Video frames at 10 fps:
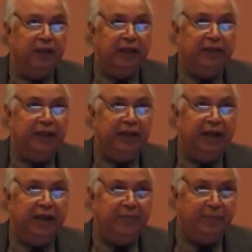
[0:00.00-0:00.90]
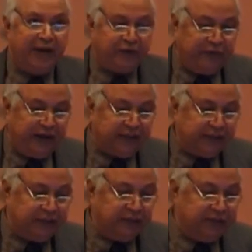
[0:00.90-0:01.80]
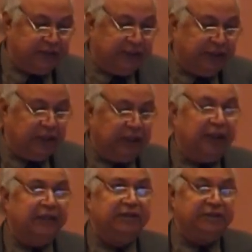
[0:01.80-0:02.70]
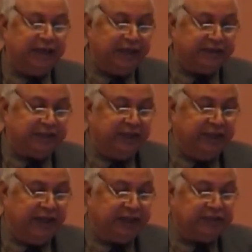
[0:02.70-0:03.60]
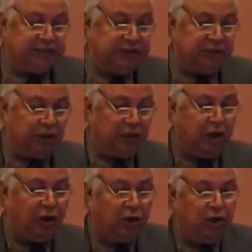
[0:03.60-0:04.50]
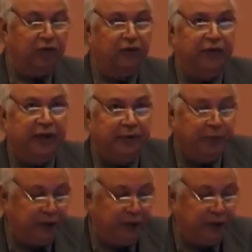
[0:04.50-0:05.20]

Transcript: the impact factor of the journal and the citation index are all variably